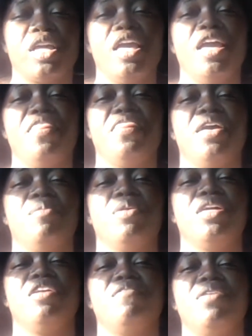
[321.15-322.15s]
and then
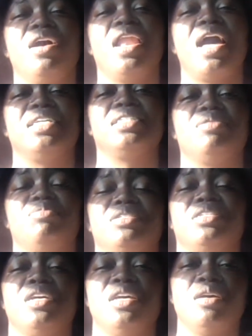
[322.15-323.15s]
when he realized it
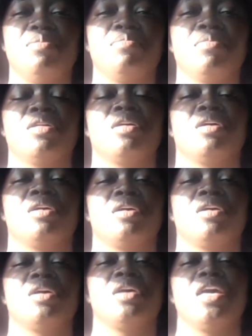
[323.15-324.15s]
was him,
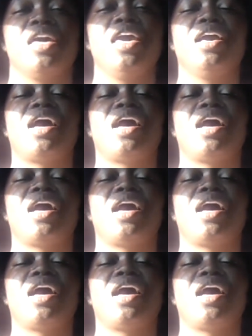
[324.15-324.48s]
he